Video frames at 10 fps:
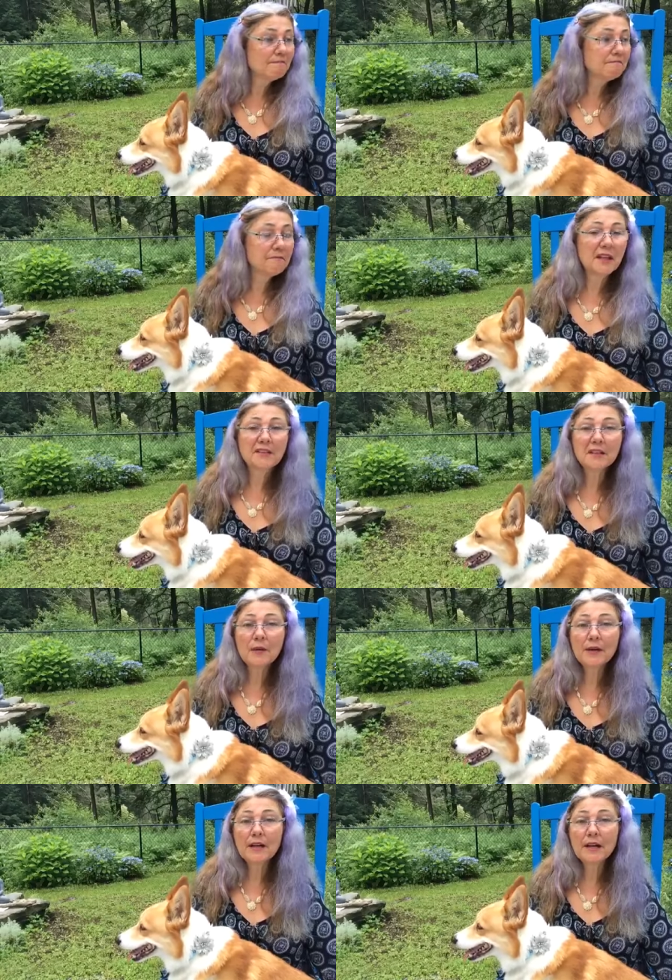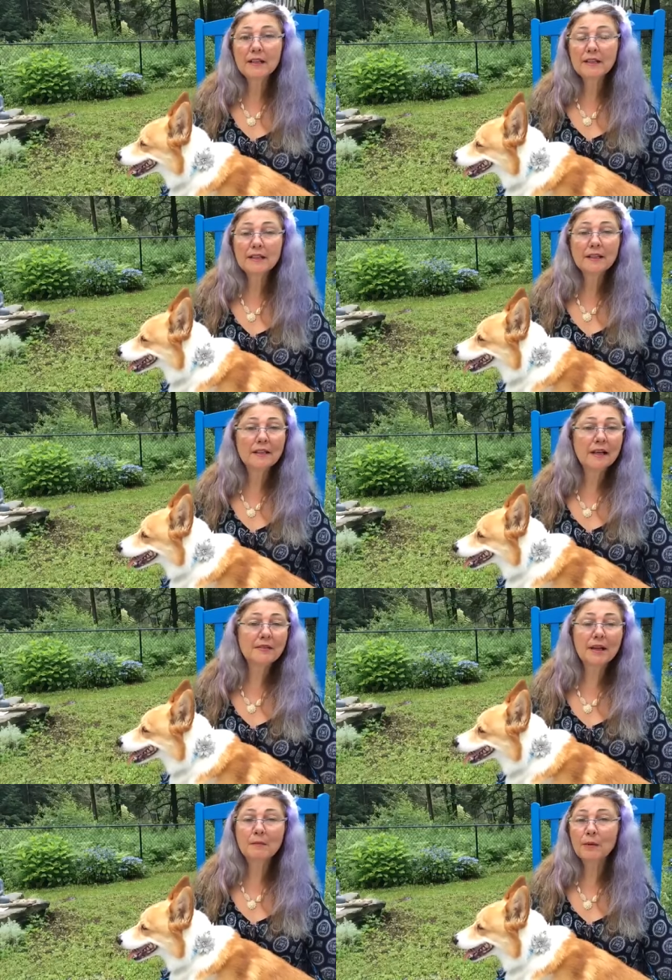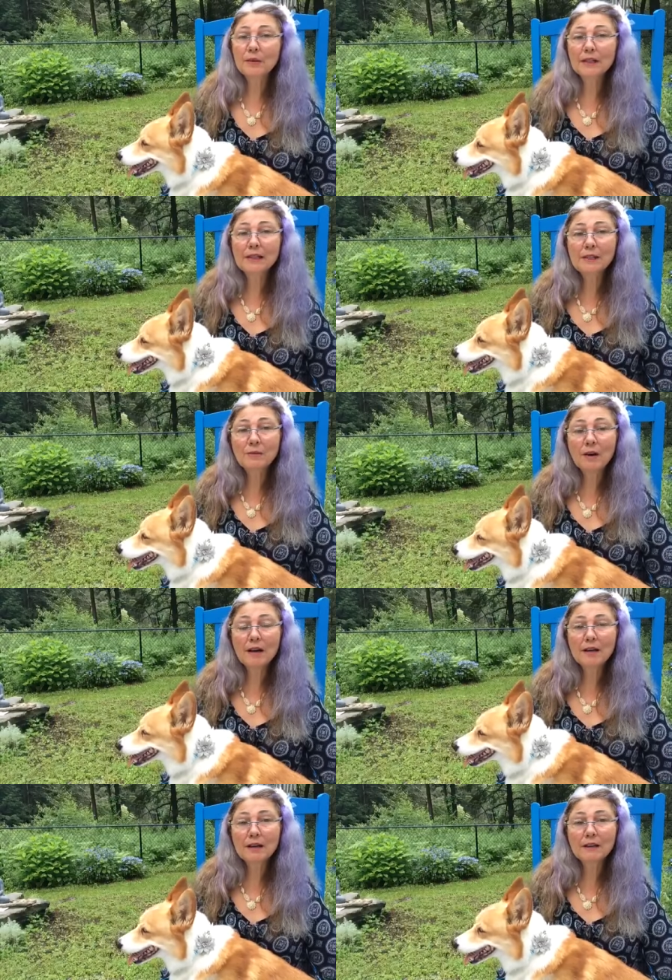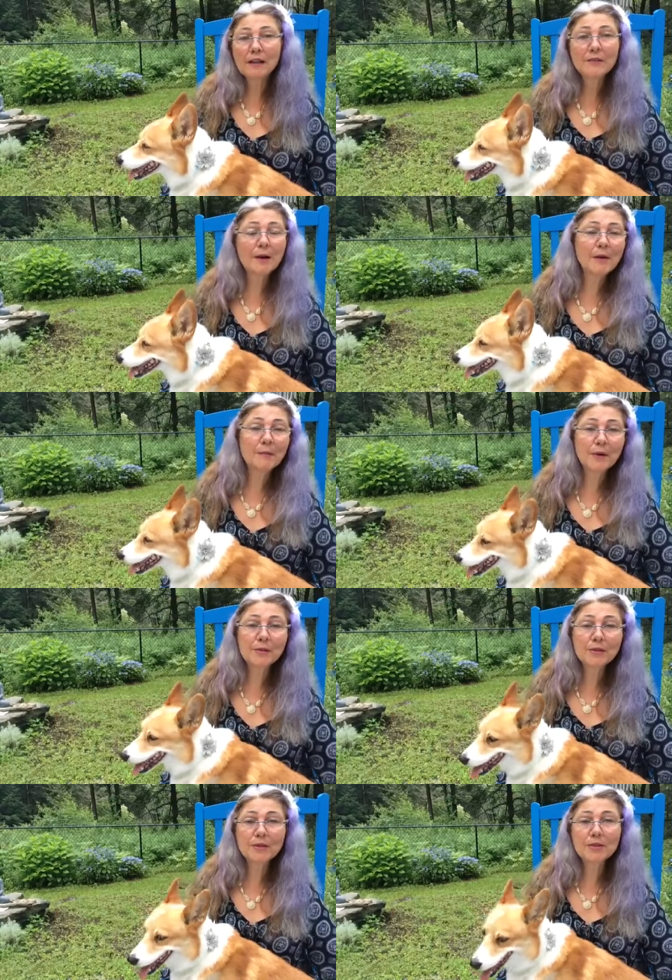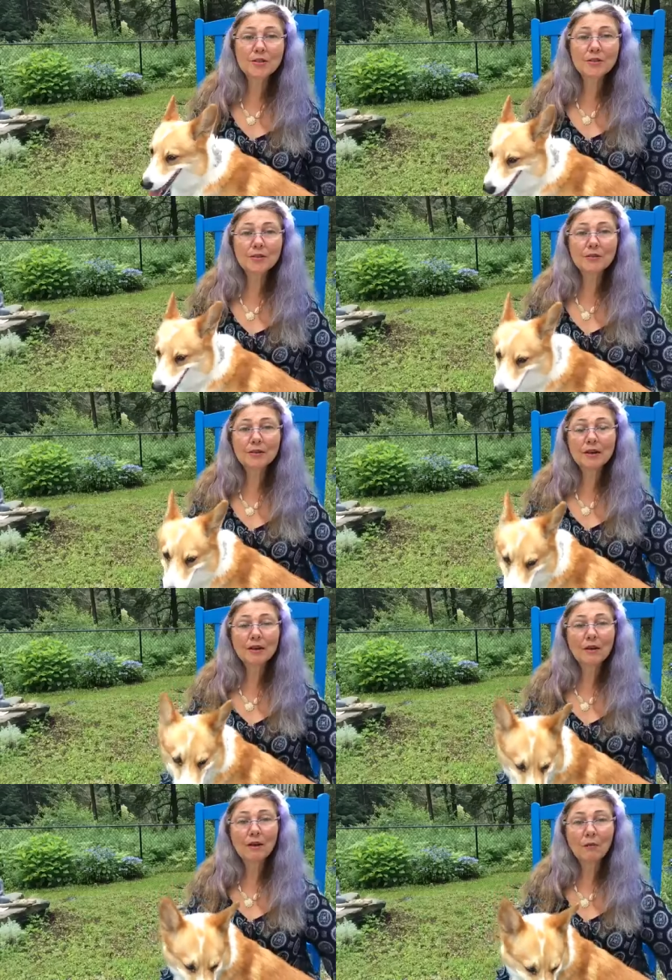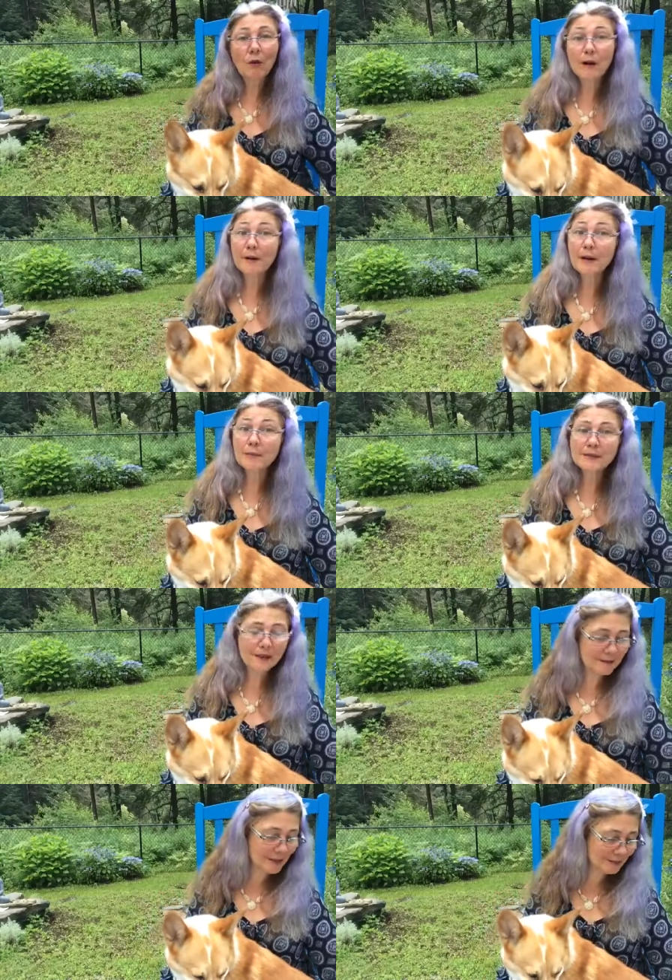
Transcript: Nothing going on here. I've got a bowl of clean water. I've got my bones to chew. Why am I upset?